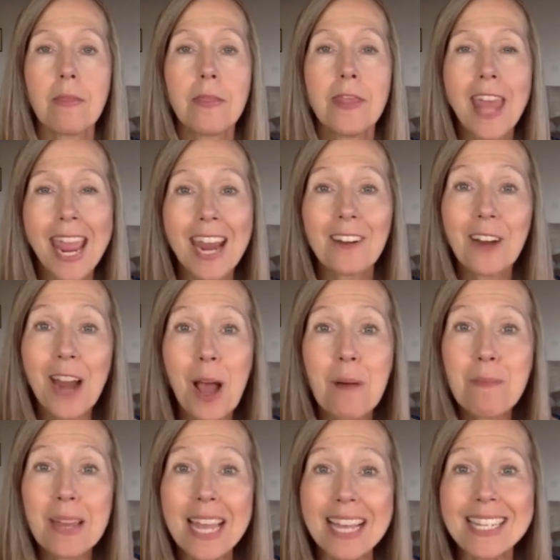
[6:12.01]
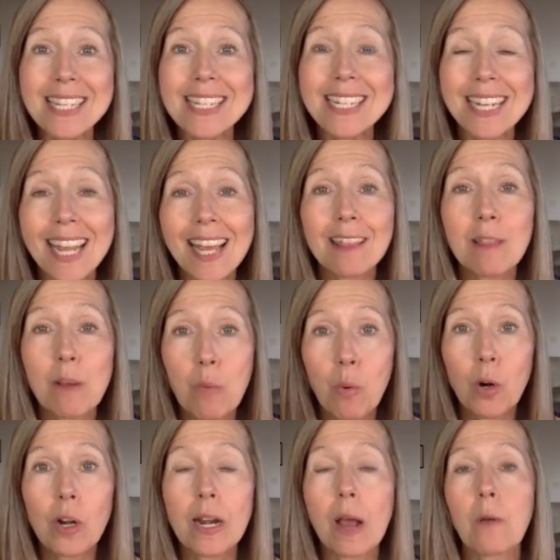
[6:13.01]
They are helping us to get the
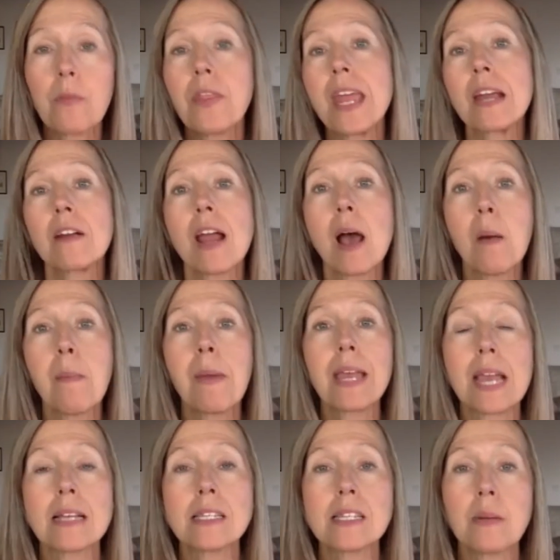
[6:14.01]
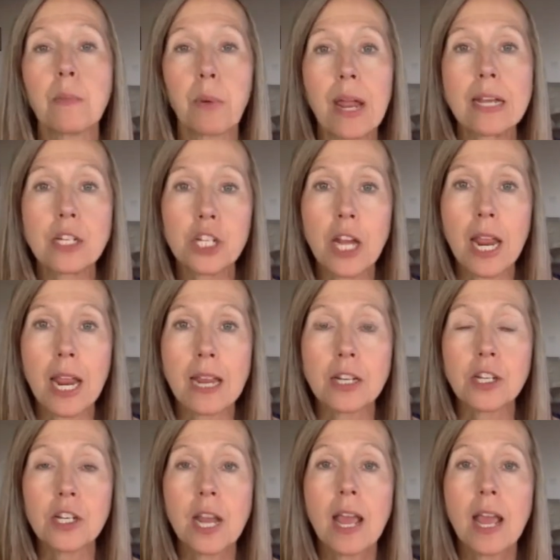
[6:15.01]
word out. They are helping us to bring change.